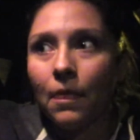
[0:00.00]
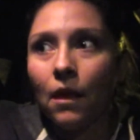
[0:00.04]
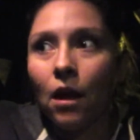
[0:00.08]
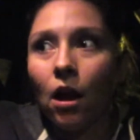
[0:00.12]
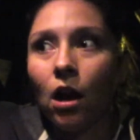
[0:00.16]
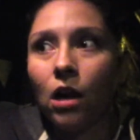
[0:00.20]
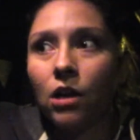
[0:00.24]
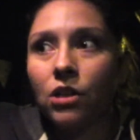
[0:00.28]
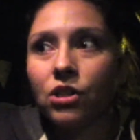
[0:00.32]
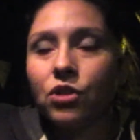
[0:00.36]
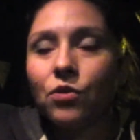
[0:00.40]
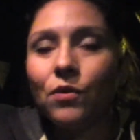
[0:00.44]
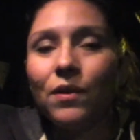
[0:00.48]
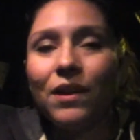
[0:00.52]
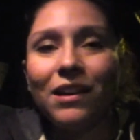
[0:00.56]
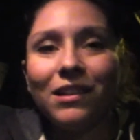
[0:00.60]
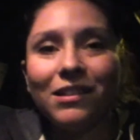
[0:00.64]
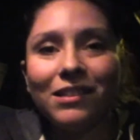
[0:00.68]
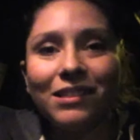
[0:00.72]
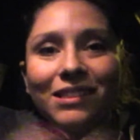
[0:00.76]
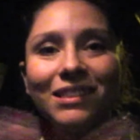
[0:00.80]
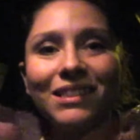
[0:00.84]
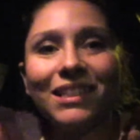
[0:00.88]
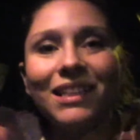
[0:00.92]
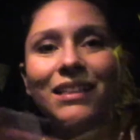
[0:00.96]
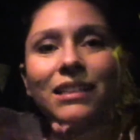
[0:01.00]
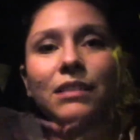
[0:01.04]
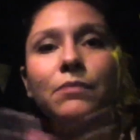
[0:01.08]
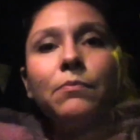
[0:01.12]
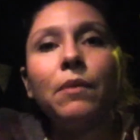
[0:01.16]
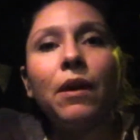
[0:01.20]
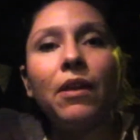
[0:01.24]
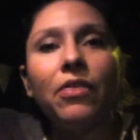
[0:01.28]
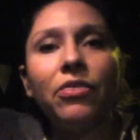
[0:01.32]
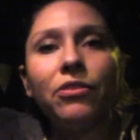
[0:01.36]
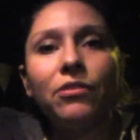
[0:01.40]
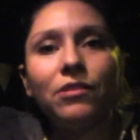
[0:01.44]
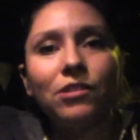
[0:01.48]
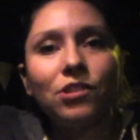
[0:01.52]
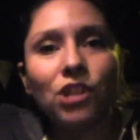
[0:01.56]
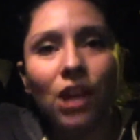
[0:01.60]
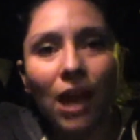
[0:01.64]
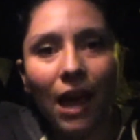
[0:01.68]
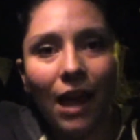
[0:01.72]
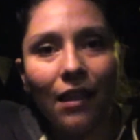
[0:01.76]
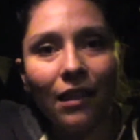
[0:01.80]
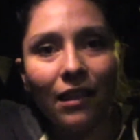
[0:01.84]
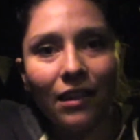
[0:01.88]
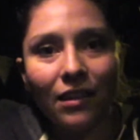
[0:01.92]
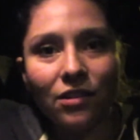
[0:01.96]
are doing a 6-month
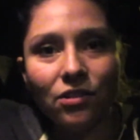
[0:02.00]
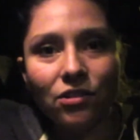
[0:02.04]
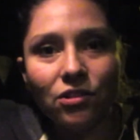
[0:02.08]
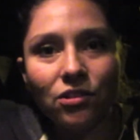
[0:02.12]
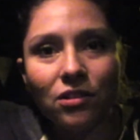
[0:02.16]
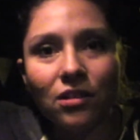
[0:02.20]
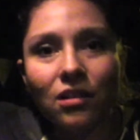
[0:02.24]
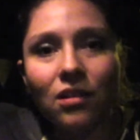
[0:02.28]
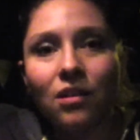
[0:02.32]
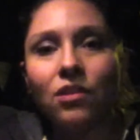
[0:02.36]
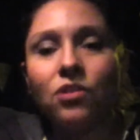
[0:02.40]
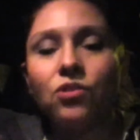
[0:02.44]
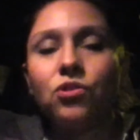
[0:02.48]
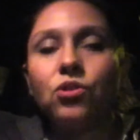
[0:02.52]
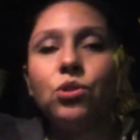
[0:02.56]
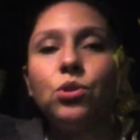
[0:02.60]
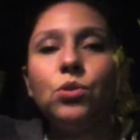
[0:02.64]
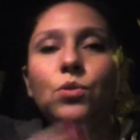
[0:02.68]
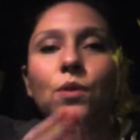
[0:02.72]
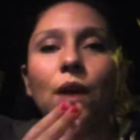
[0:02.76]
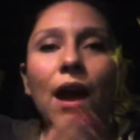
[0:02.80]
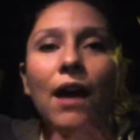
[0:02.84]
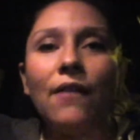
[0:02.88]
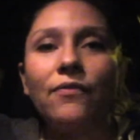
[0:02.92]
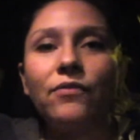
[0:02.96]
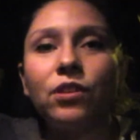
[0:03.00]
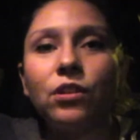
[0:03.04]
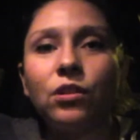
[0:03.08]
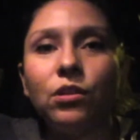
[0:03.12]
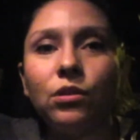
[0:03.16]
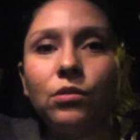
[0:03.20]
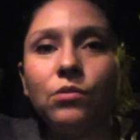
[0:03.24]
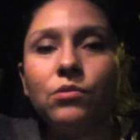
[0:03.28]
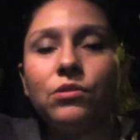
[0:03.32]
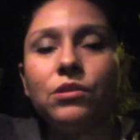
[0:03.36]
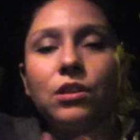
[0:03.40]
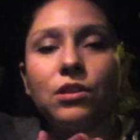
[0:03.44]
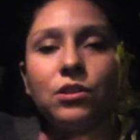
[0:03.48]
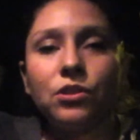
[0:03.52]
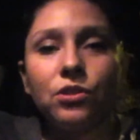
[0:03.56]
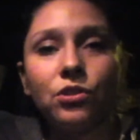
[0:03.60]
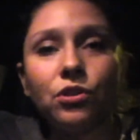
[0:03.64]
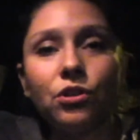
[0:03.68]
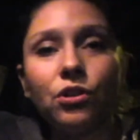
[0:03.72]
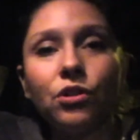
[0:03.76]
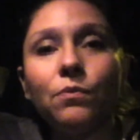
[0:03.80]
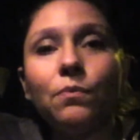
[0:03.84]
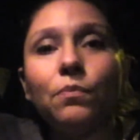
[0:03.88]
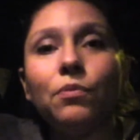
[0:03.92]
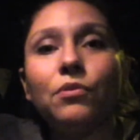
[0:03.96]
challenge. So you have to lose a
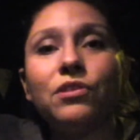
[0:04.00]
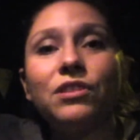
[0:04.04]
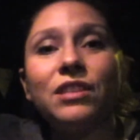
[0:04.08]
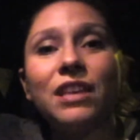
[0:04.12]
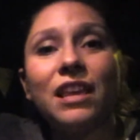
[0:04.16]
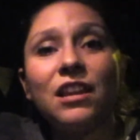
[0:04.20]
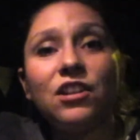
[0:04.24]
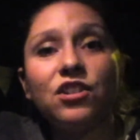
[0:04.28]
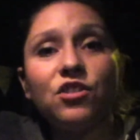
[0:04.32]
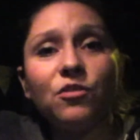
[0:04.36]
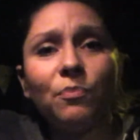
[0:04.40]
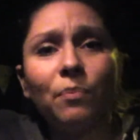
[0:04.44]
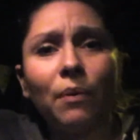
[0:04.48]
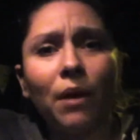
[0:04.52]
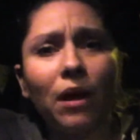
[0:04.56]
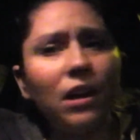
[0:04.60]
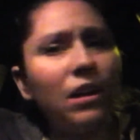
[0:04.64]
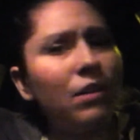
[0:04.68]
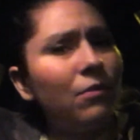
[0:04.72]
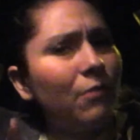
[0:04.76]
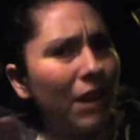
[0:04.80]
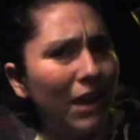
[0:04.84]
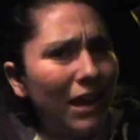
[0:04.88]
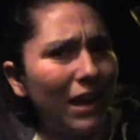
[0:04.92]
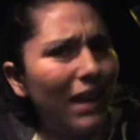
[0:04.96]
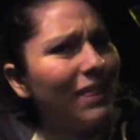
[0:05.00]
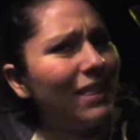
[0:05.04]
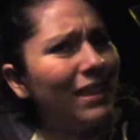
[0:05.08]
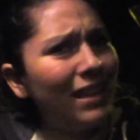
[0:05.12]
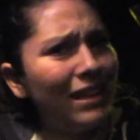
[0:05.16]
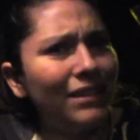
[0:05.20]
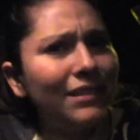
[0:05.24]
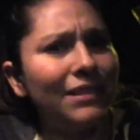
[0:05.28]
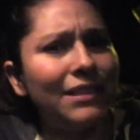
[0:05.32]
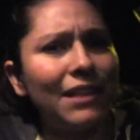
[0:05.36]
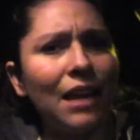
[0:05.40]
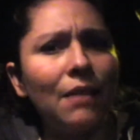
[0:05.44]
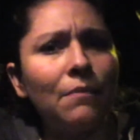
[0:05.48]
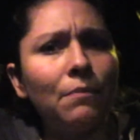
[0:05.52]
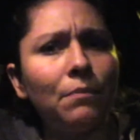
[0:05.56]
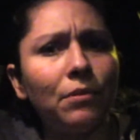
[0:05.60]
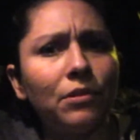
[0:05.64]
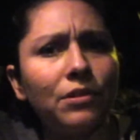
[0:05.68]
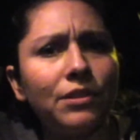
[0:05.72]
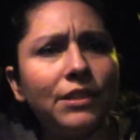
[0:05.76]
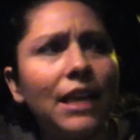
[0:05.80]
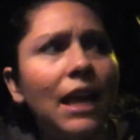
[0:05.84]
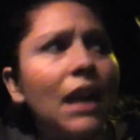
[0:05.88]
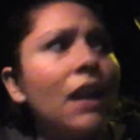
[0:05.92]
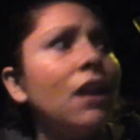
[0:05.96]
certain percentage of body weight, I think it's
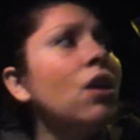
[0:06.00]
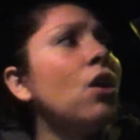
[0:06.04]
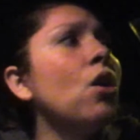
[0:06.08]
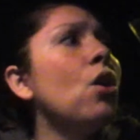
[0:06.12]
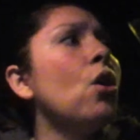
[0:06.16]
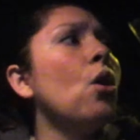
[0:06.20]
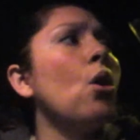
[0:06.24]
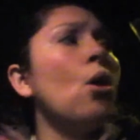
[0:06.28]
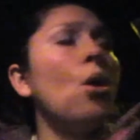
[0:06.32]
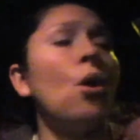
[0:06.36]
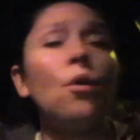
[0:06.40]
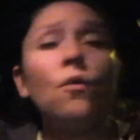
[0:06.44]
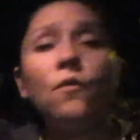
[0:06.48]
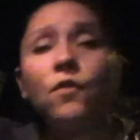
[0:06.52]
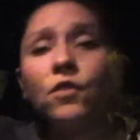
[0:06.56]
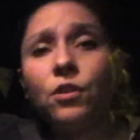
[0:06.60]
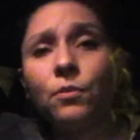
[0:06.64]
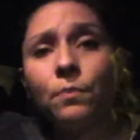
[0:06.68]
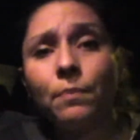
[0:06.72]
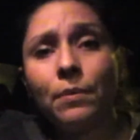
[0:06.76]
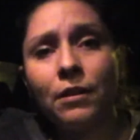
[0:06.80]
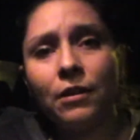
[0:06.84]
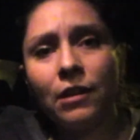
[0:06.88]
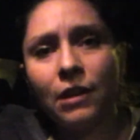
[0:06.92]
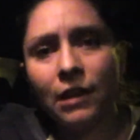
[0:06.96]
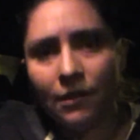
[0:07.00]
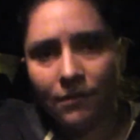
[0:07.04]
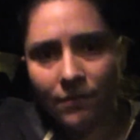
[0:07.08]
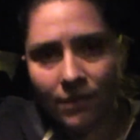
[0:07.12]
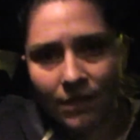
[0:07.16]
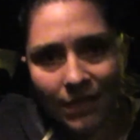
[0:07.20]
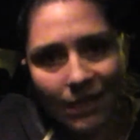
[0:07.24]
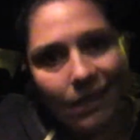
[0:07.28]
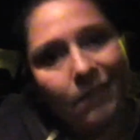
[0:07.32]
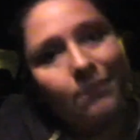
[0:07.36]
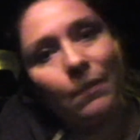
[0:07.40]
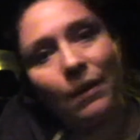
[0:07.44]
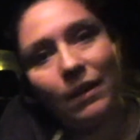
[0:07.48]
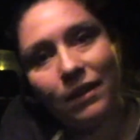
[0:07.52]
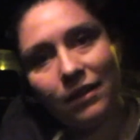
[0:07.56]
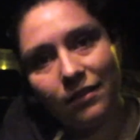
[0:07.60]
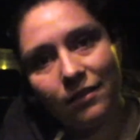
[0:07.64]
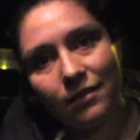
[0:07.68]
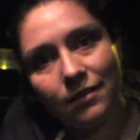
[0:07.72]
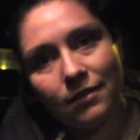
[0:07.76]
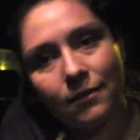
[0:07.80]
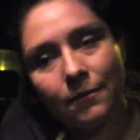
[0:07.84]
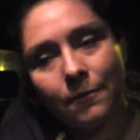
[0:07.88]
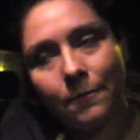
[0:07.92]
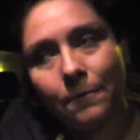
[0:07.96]
10%, over the period of 6
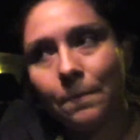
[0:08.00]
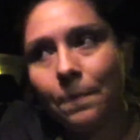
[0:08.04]
months.